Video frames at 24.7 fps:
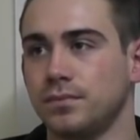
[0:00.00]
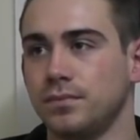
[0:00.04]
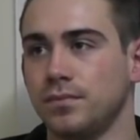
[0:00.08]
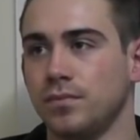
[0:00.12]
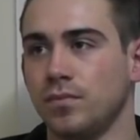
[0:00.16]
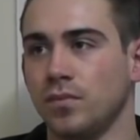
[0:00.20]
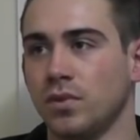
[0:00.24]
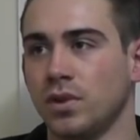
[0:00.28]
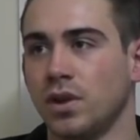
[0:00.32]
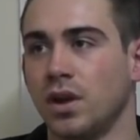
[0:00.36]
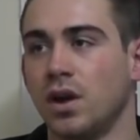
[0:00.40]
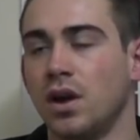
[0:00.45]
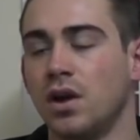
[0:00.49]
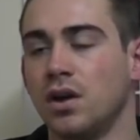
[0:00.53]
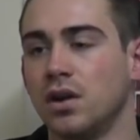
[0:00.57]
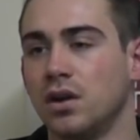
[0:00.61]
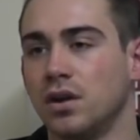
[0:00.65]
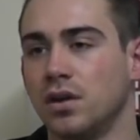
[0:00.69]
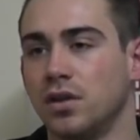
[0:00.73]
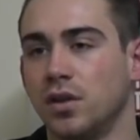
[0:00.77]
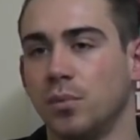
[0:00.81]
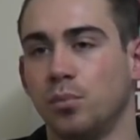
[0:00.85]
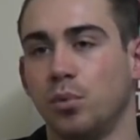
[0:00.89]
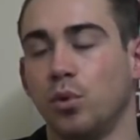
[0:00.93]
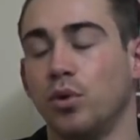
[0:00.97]

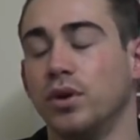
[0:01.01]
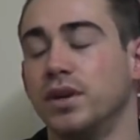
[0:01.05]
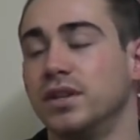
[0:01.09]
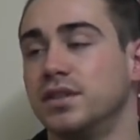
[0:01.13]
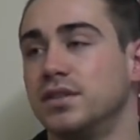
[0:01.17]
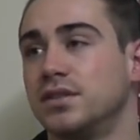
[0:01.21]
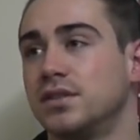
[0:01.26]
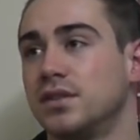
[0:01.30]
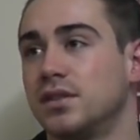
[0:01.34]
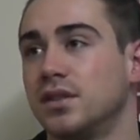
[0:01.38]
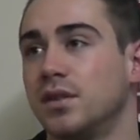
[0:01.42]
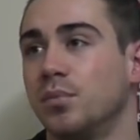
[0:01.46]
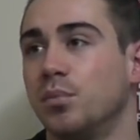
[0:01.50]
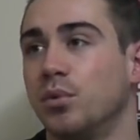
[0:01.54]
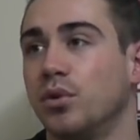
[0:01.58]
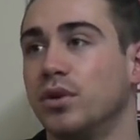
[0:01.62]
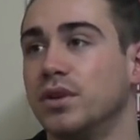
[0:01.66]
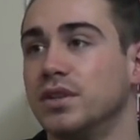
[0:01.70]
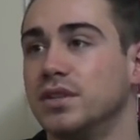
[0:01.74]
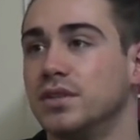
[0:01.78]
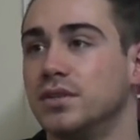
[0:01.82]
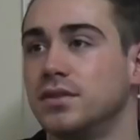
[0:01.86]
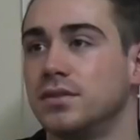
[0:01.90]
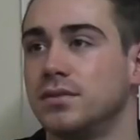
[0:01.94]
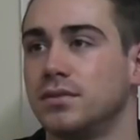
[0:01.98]
The
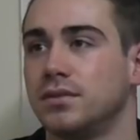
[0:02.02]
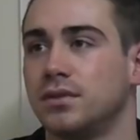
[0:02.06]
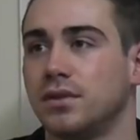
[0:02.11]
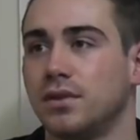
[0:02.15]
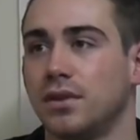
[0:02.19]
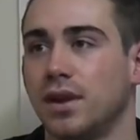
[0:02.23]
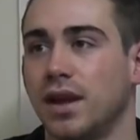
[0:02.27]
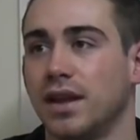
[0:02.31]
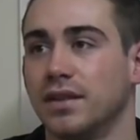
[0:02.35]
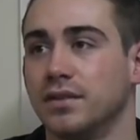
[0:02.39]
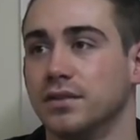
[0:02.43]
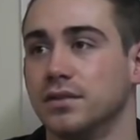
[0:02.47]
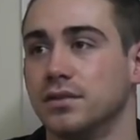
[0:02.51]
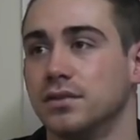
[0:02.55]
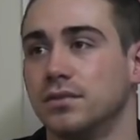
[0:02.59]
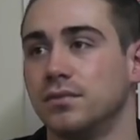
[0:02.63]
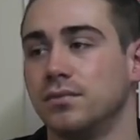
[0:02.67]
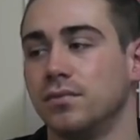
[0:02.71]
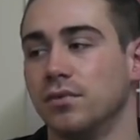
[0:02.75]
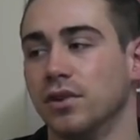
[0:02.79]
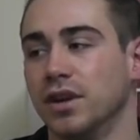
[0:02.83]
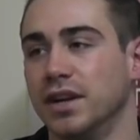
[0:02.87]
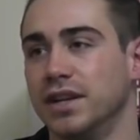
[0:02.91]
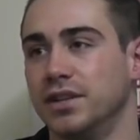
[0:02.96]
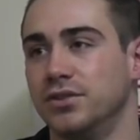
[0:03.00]
boys and
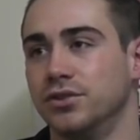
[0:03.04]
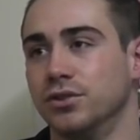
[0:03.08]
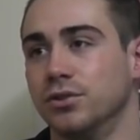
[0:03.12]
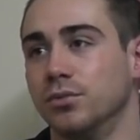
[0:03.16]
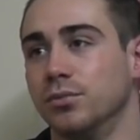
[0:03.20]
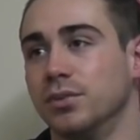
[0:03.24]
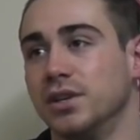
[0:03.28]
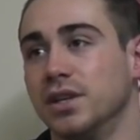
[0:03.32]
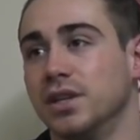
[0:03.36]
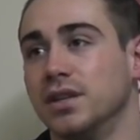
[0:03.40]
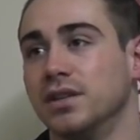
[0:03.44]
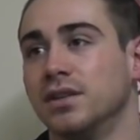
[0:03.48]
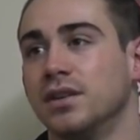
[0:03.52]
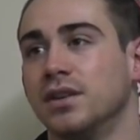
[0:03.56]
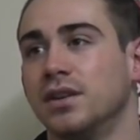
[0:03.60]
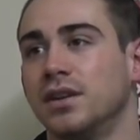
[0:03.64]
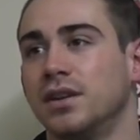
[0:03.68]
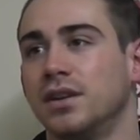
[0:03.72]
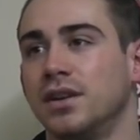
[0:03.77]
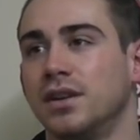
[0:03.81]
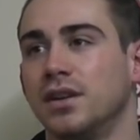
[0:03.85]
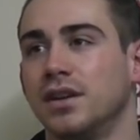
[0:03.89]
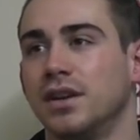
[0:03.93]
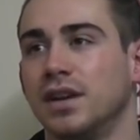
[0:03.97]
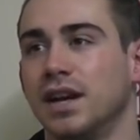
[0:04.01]
really drew me in,
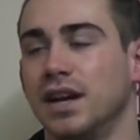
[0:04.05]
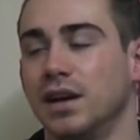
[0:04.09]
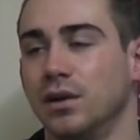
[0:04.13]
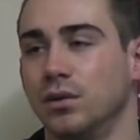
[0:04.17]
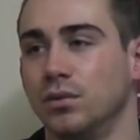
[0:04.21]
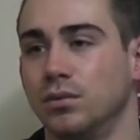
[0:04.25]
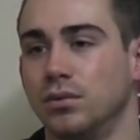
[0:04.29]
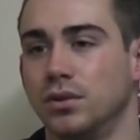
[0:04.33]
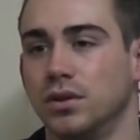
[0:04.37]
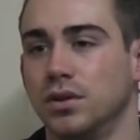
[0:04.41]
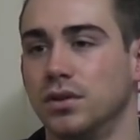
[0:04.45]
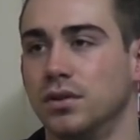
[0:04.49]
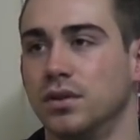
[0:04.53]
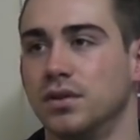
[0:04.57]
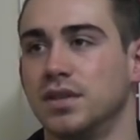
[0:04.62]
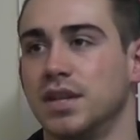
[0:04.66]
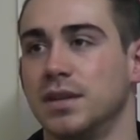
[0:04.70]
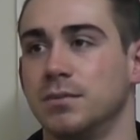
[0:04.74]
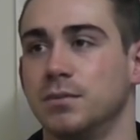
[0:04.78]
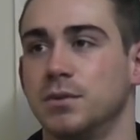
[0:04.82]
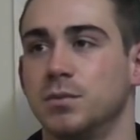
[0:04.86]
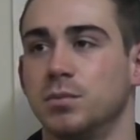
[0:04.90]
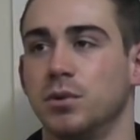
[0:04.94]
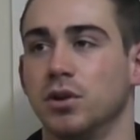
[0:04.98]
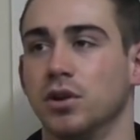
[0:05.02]
how good the
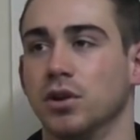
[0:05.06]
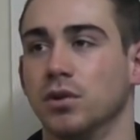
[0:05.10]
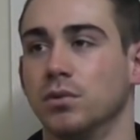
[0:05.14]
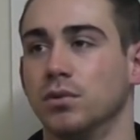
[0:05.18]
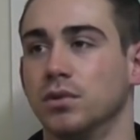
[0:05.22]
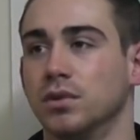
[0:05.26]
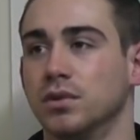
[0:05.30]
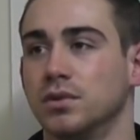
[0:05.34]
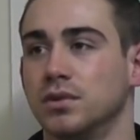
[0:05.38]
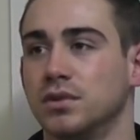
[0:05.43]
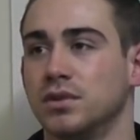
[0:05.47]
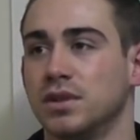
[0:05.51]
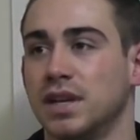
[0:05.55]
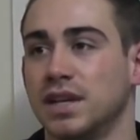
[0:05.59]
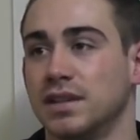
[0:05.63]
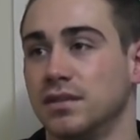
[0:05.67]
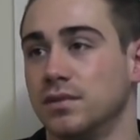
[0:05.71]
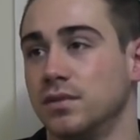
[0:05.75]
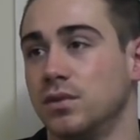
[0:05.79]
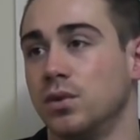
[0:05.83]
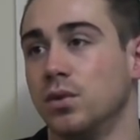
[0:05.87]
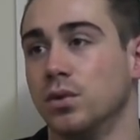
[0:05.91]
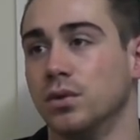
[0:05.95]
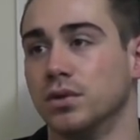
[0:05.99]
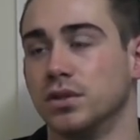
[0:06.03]
team spirit was, and
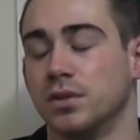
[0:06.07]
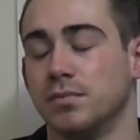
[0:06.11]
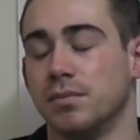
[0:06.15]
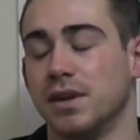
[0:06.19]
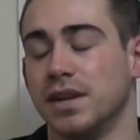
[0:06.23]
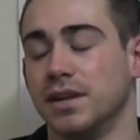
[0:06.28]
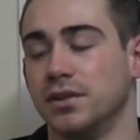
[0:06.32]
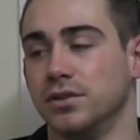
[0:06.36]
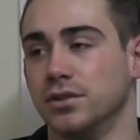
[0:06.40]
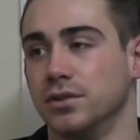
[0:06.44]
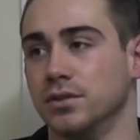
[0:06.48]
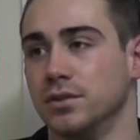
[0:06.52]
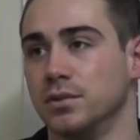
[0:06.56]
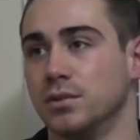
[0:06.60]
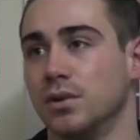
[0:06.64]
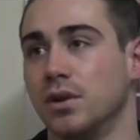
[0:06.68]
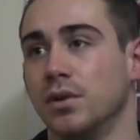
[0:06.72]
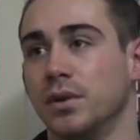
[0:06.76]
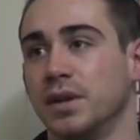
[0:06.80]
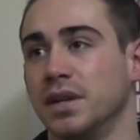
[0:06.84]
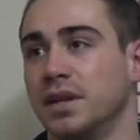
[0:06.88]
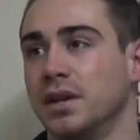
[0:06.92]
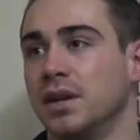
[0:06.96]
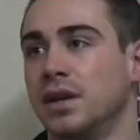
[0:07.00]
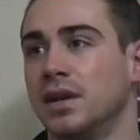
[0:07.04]
of course the manager as
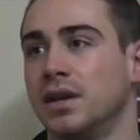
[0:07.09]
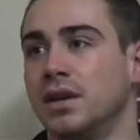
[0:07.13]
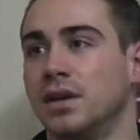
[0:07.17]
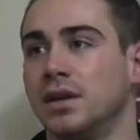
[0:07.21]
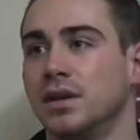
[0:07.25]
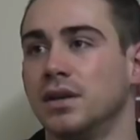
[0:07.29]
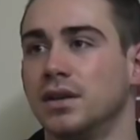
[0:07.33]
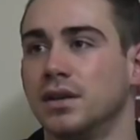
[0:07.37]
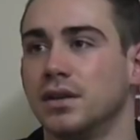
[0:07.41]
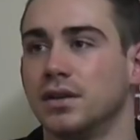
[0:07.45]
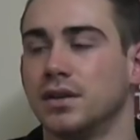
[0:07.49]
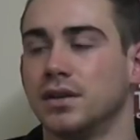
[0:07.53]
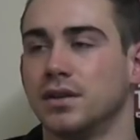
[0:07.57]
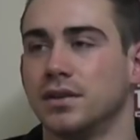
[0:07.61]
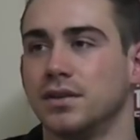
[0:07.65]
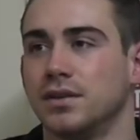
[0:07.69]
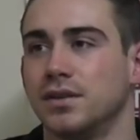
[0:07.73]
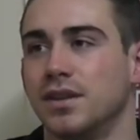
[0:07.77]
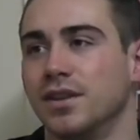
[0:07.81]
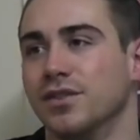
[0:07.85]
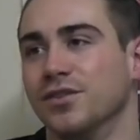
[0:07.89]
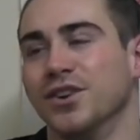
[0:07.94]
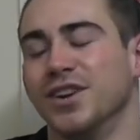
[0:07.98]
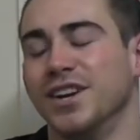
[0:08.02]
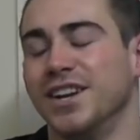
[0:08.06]
well. He
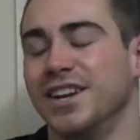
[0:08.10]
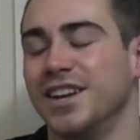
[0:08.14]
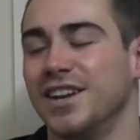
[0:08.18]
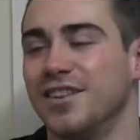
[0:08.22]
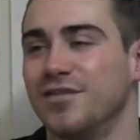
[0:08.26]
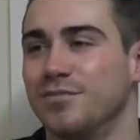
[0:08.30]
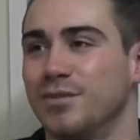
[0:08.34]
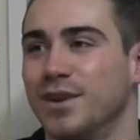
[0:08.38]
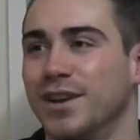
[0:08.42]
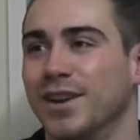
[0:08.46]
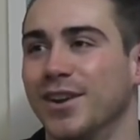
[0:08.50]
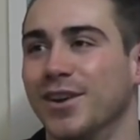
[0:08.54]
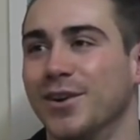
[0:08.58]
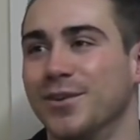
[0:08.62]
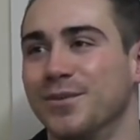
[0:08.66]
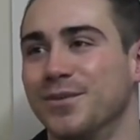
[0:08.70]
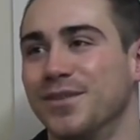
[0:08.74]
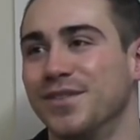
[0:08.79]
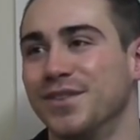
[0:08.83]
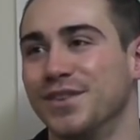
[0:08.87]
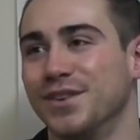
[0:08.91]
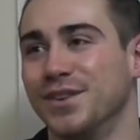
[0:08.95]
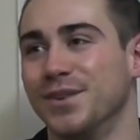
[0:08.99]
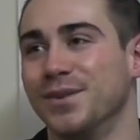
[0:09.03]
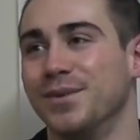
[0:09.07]
didn't really leave me
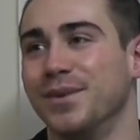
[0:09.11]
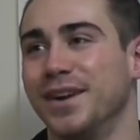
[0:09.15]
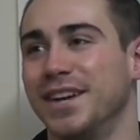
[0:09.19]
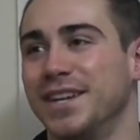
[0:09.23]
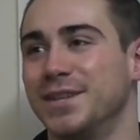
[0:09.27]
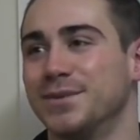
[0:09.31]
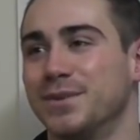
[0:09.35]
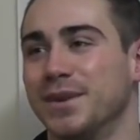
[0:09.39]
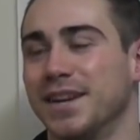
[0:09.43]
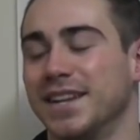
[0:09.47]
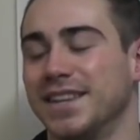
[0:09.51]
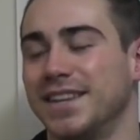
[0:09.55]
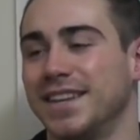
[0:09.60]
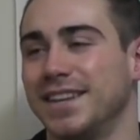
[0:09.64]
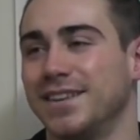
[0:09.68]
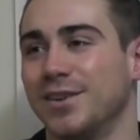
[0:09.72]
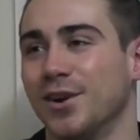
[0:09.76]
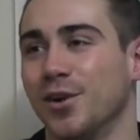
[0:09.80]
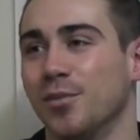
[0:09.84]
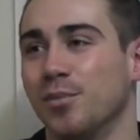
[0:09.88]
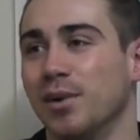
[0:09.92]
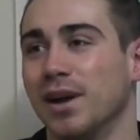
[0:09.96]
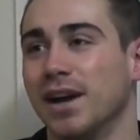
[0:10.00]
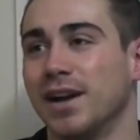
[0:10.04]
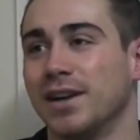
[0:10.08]
alone for the weeks when I did
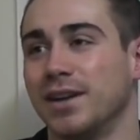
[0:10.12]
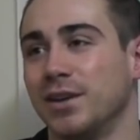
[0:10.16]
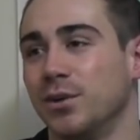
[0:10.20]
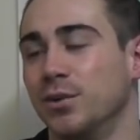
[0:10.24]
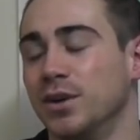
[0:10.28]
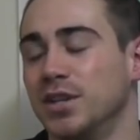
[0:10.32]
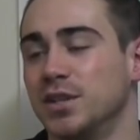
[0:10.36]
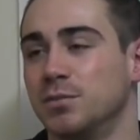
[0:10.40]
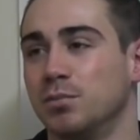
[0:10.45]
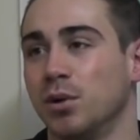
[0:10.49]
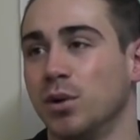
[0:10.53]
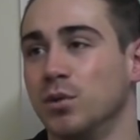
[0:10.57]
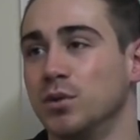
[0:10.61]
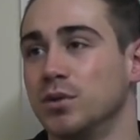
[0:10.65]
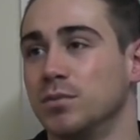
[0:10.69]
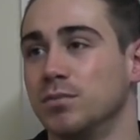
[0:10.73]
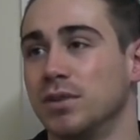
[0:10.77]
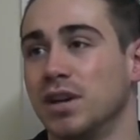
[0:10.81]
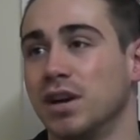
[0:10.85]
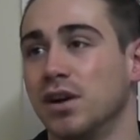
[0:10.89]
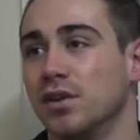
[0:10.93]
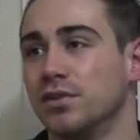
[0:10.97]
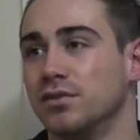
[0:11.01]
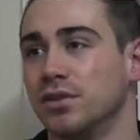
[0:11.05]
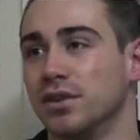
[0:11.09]
go back. He always spoke to
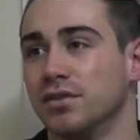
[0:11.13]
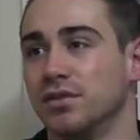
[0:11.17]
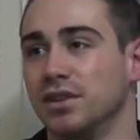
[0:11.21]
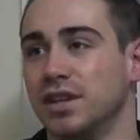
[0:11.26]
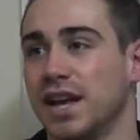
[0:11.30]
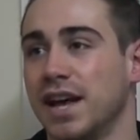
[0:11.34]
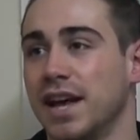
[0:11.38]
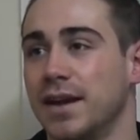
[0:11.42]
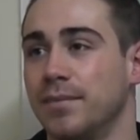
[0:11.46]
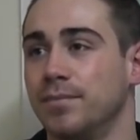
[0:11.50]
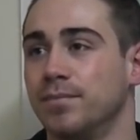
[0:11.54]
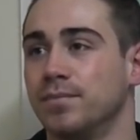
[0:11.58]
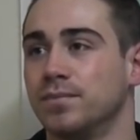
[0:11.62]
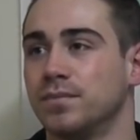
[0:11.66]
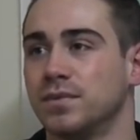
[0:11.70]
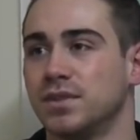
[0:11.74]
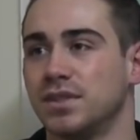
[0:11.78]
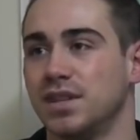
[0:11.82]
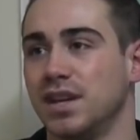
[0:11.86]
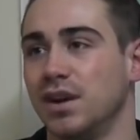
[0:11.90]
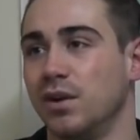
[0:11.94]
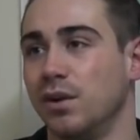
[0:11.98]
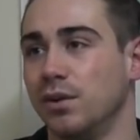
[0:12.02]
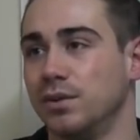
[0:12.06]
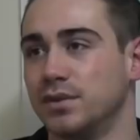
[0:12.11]
me after every game to
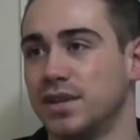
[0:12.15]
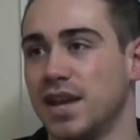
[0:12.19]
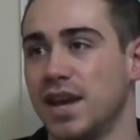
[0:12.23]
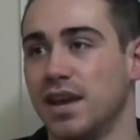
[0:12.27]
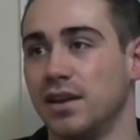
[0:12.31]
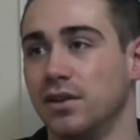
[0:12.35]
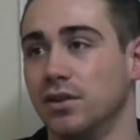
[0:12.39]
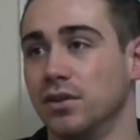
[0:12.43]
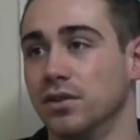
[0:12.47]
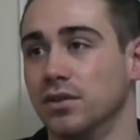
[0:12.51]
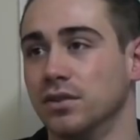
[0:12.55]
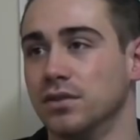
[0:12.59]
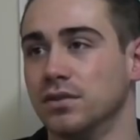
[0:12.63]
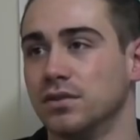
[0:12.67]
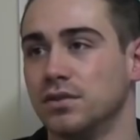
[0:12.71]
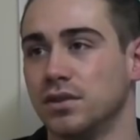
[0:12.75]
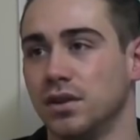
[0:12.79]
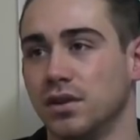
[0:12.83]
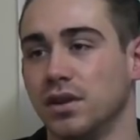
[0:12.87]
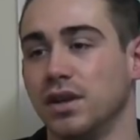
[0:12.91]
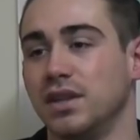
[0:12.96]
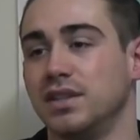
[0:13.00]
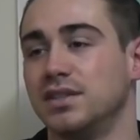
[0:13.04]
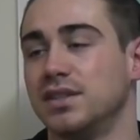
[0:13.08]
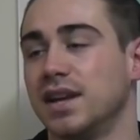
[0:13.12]
see how I was getting on,
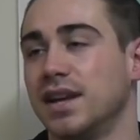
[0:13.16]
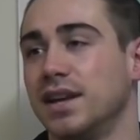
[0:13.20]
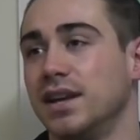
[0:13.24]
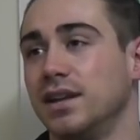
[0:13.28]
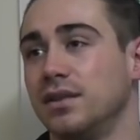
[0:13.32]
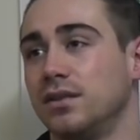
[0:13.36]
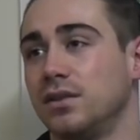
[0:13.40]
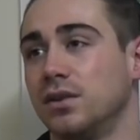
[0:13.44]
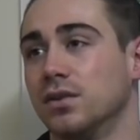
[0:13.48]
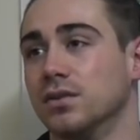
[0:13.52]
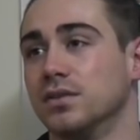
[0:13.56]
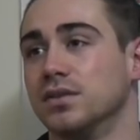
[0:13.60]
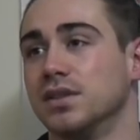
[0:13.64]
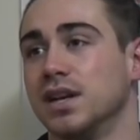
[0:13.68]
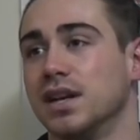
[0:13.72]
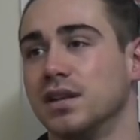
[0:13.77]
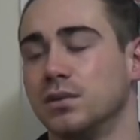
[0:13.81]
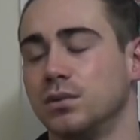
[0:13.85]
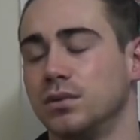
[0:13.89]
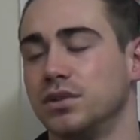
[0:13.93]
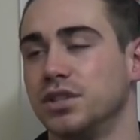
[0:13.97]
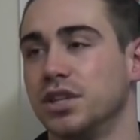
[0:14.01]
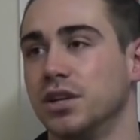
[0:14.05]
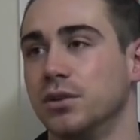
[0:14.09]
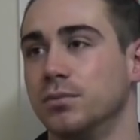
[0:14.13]
so he stayed in
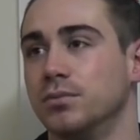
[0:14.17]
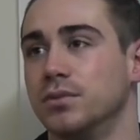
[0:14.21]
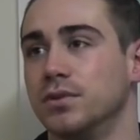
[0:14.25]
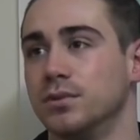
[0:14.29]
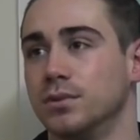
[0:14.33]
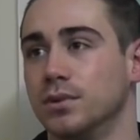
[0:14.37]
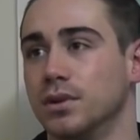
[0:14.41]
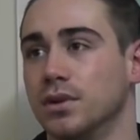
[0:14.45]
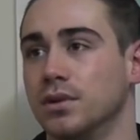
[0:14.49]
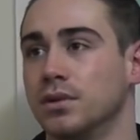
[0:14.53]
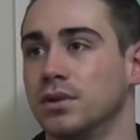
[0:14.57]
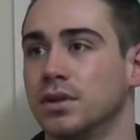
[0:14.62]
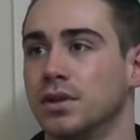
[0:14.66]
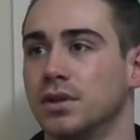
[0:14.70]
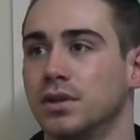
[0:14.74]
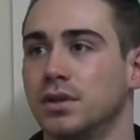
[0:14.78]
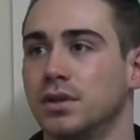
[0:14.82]
contact, which helped as well.